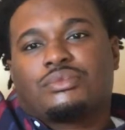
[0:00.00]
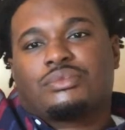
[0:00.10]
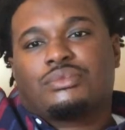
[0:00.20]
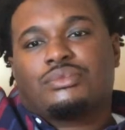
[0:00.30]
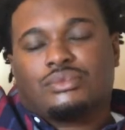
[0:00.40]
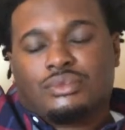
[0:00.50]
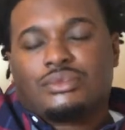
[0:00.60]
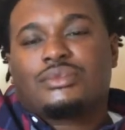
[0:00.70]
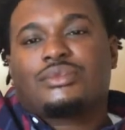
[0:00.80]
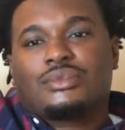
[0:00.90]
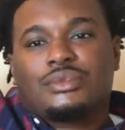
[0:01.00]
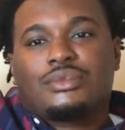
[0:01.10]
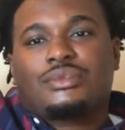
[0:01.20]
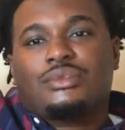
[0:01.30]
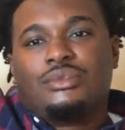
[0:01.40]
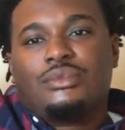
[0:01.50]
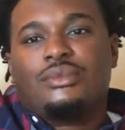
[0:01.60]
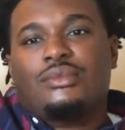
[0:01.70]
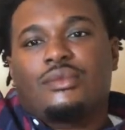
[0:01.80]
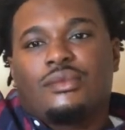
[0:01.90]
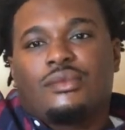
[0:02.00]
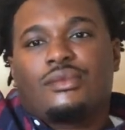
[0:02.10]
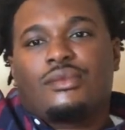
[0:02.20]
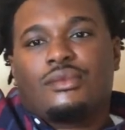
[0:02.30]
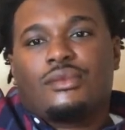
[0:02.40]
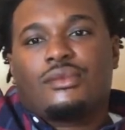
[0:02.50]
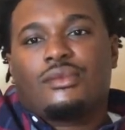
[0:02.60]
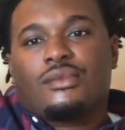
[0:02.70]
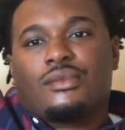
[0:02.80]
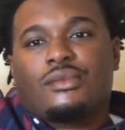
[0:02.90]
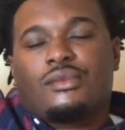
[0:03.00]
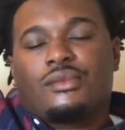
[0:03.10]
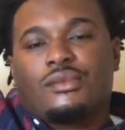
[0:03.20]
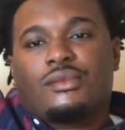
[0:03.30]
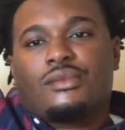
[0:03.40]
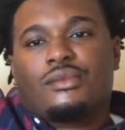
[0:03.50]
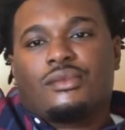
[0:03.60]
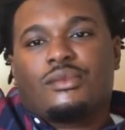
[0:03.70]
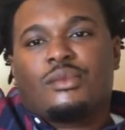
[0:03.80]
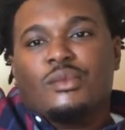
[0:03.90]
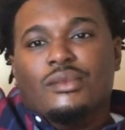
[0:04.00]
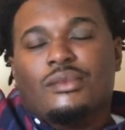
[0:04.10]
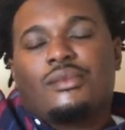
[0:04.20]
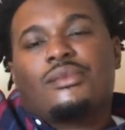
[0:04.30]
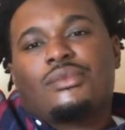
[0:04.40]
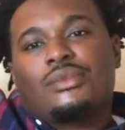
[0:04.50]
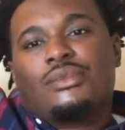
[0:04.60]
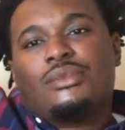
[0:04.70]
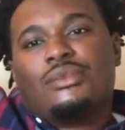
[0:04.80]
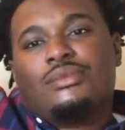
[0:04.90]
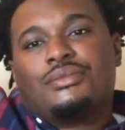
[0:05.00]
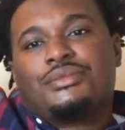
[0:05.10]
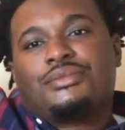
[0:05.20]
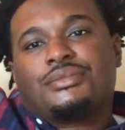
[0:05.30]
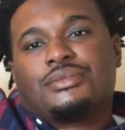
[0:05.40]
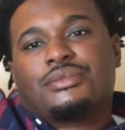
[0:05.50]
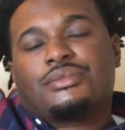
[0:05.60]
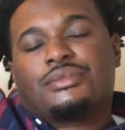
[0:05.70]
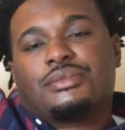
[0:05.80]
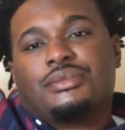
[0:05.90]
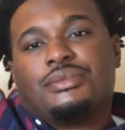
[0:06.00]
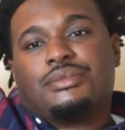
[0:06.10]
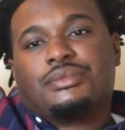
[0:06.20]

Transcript: [no speech]